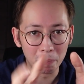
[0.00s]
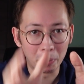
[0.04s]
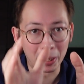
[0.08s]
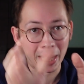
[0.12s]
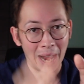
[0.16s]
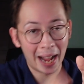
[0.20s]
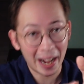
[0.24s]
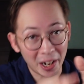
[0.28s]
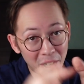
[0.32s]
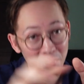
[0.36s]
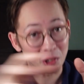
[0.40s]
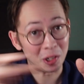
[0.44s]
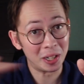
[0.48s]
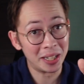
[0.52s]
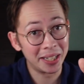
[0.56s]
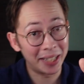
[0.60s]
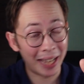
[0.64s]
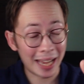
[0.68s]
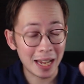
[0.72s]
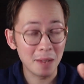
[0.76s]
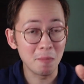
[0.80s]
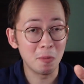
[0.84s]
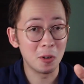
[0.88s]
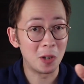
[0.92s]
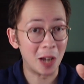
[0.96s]
but actually
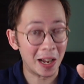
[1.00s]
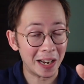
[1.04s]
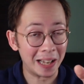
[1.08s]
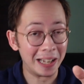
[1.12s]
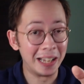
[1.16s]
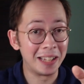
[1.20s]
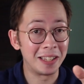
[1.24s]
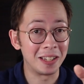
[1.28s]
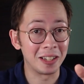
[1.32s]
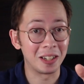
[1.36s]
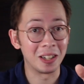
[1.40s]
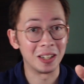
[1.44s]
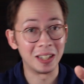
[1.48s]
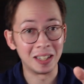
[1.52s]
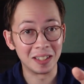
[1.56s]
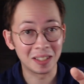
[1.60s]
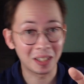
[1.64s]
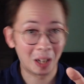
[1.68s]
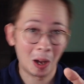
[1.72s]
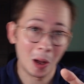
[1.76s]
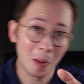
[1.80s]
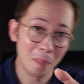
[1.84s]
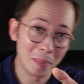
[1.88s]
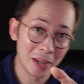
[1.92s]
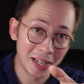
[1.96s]
Cambridge Analytica is
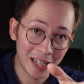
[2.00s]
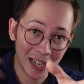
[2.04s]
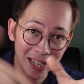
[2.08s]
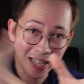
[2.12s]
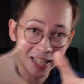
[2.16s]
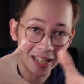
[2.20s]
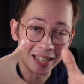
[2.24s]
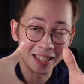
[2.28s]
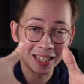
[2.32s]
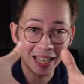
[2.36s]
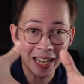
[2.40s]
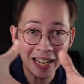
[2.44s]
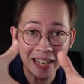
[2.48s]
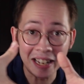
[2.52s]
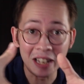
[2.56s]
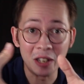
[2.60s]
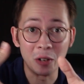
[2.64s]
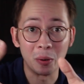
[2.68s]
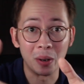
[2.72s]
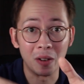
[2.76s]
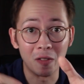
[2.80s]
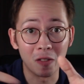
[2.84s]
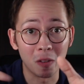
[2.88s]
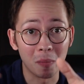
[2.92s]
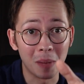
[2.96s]
coming in and taking
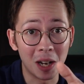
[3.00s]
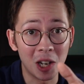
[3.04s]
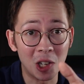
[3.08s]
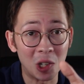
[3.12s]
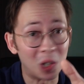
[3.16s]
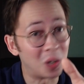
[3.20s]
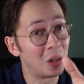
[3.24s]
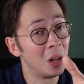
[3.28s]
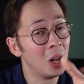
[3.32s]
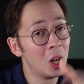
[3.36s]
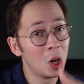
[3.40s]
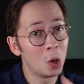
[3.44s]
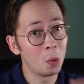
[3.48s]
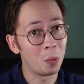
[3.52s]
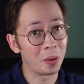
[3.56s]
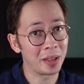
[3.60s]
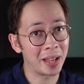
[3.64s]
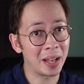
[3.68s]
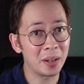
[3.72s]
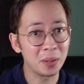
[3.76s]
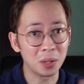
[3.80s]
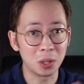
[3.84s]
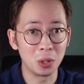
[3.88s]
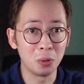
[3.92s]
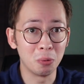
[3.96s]
your information
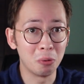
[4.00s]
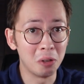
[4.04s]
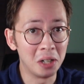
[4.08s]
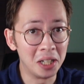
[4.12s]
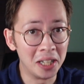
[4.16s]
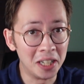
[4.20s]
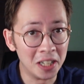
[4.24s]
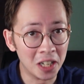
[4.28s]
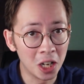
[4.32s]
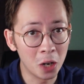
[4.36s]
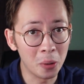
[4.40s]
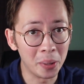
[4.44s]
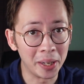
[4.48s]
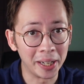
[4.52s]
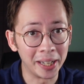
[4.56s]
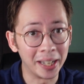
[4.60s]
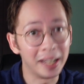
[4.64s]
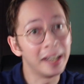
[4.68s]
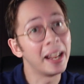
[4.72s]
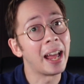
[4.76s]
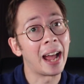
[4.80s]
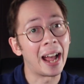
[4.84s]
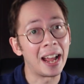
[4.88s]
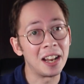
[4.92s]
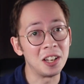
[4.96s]
without you really knowing
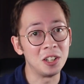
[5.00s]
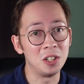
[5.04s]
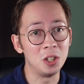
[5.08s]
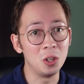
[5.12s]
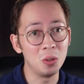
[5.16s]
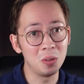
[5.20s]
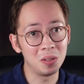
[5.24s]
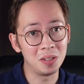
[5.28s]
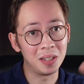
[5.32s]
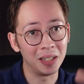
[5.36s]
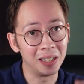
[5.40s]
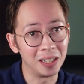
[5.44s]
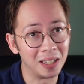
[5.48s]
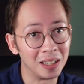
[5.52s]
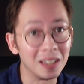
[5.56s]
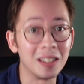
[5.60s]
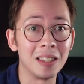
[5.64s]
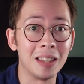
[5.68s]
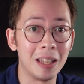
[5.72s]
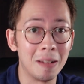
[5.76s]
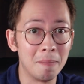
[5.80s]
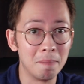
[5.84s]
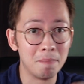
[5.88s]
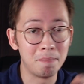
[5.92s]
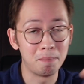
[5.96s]
it and using it
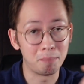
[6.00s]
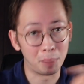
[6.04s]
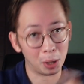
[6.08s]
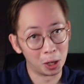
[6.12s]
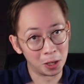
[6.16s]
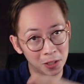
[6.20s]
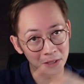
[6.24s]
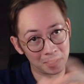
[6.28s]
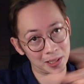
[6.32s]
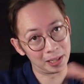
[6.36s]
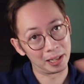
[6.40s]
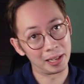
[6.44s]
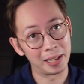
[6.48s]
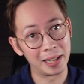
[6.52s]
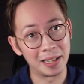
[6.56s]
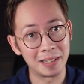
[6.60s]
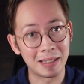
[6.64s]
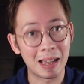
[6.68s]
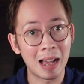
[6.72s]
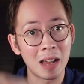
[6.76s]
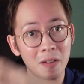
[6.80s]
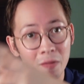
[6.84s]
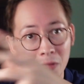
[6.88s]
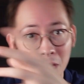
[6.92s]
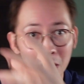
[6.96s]
to then
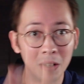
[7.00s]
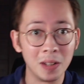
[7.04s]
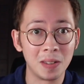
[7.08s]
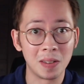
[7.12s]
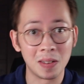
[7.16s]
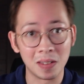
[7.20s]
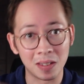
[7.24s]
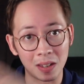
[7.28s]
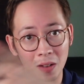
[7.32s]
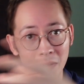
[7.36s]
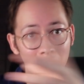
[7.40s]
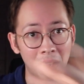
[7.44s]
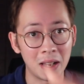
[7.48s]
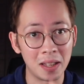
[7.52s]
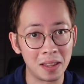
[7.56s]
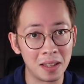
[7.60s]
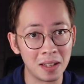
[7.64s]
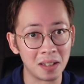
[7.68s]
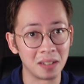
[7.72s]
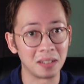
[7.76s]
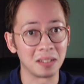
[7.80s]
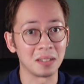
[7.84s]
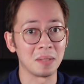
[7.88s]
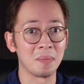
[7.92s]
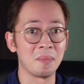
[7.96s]
personalize adverts and stuff like
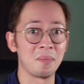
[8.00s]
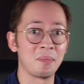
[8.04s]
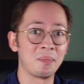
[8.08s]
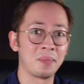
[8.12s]
this.